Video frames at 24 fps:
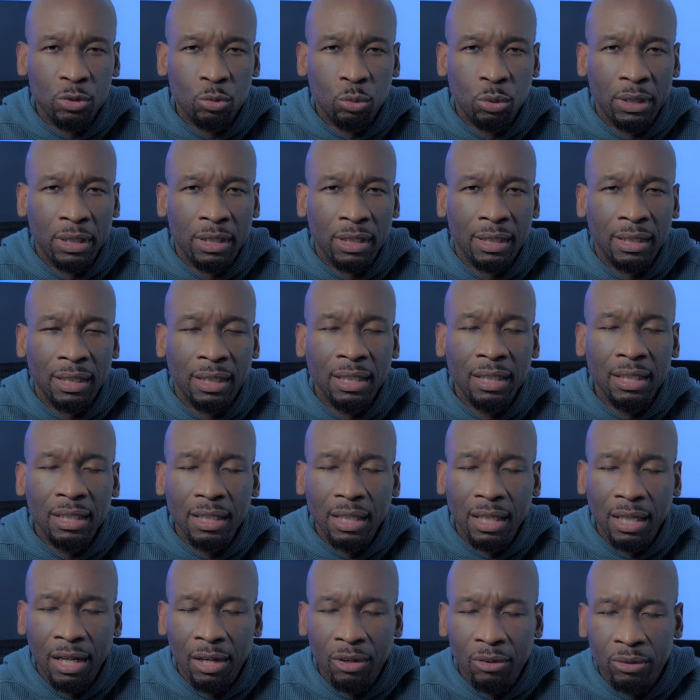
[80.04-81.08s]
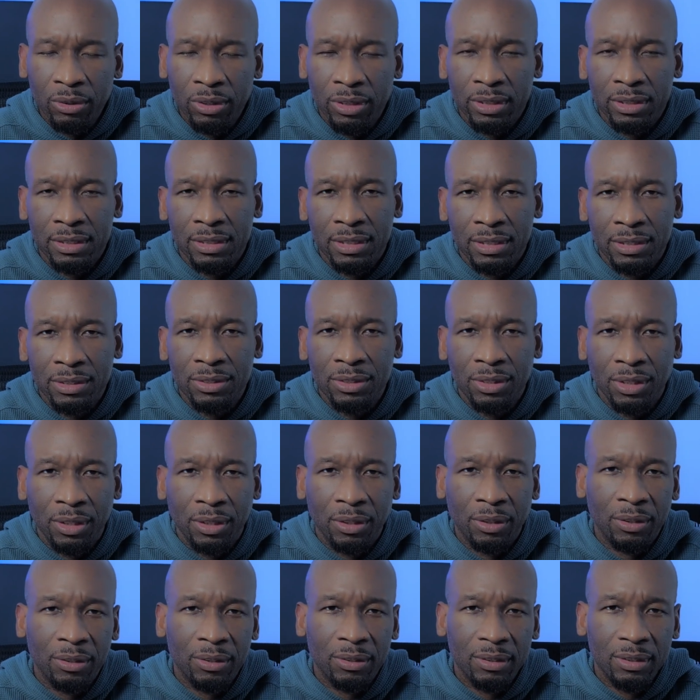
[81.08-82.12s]
is one of the key areas this
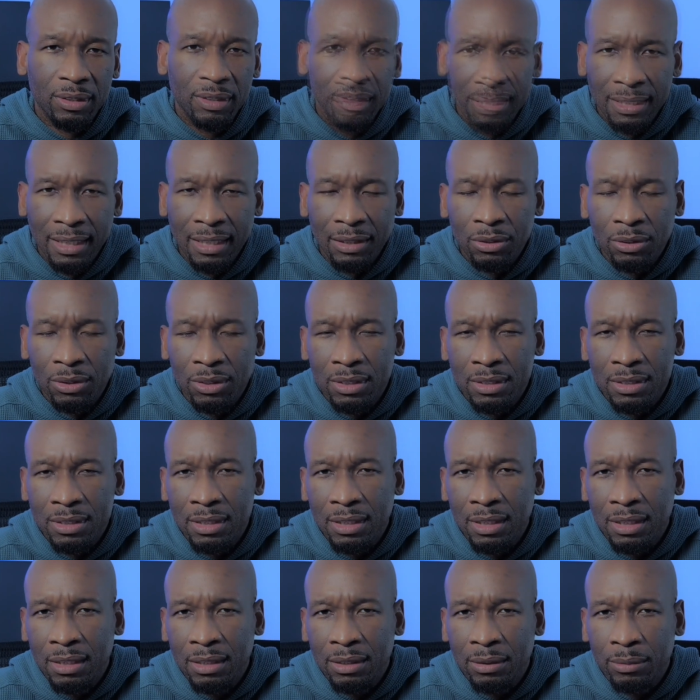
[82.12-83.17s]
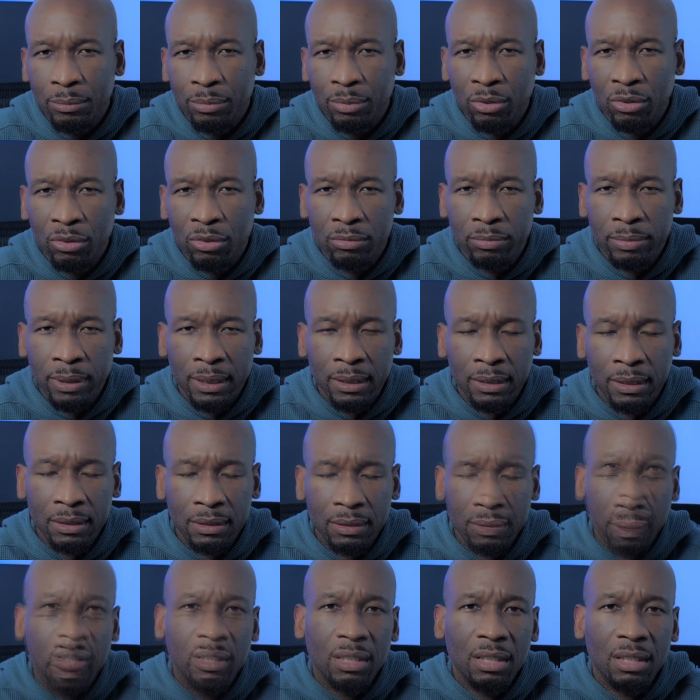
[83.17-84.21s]
year that you can see the improvement.
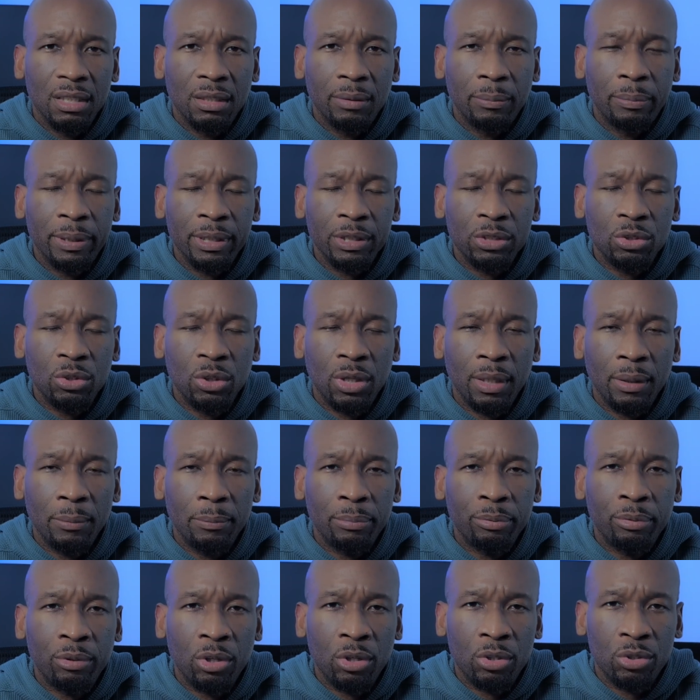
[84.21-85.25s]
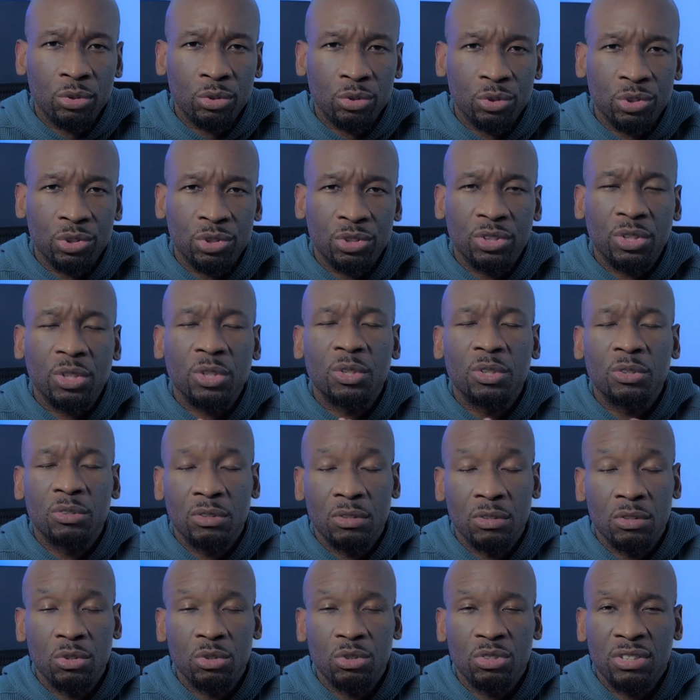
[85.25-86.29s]
The Pixel 8 Pro's
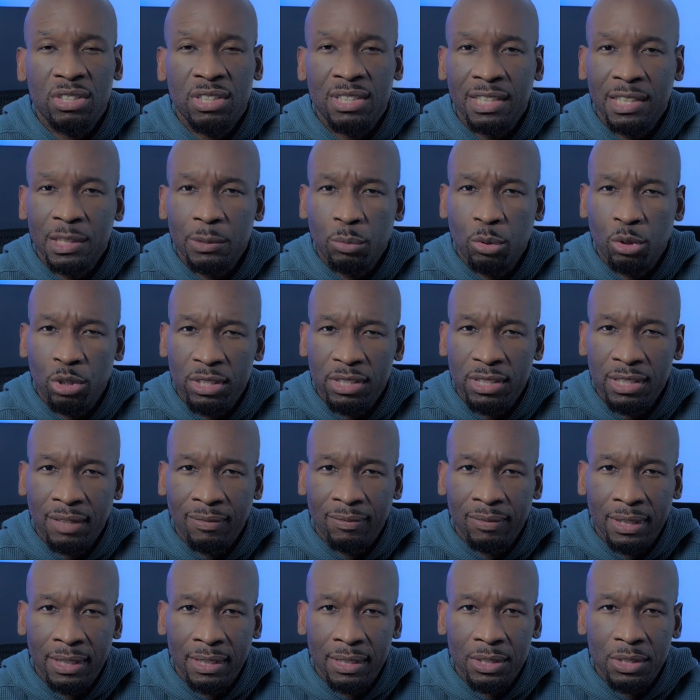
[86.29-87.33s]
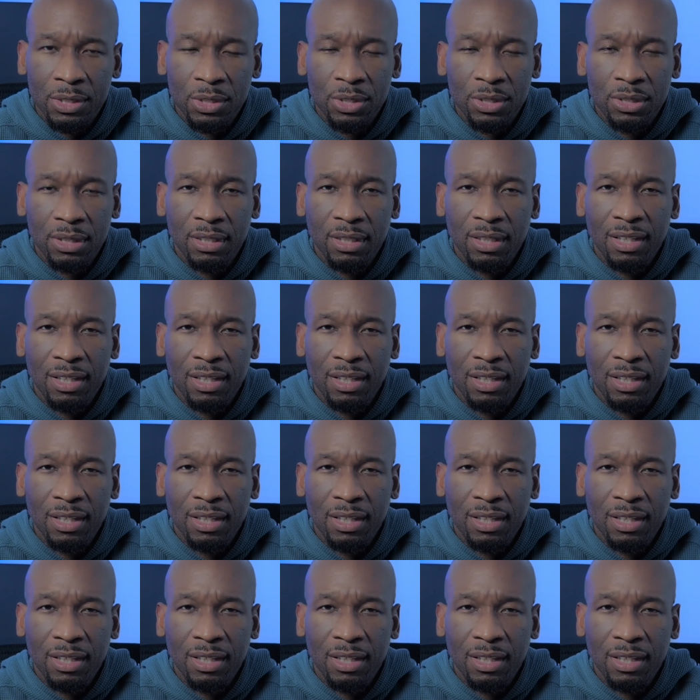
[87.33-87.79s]
new 6.7-inch